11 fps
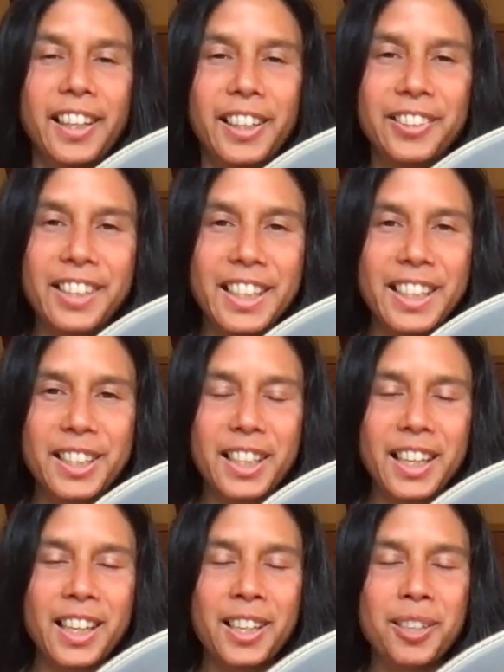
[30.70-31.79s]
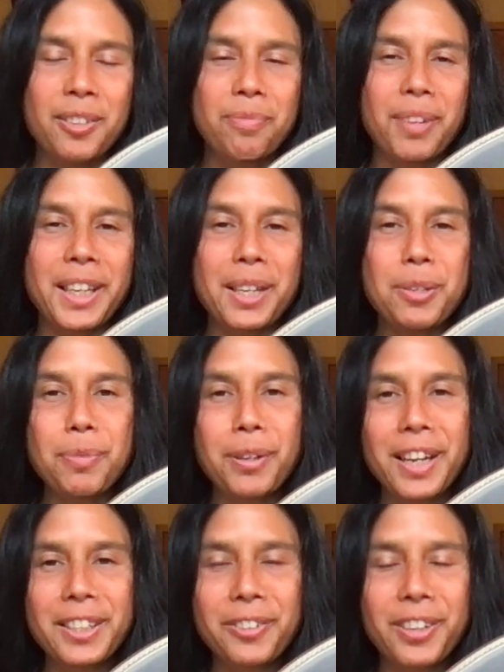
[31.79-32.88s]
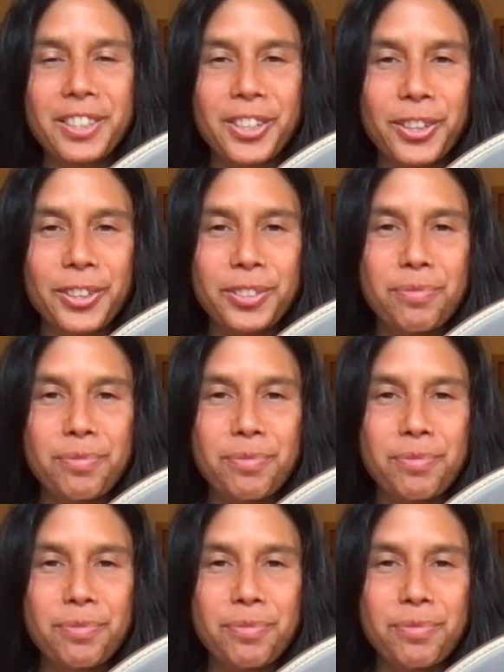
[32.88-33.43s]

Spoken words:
Greetings. My name is Miranda Rondeau,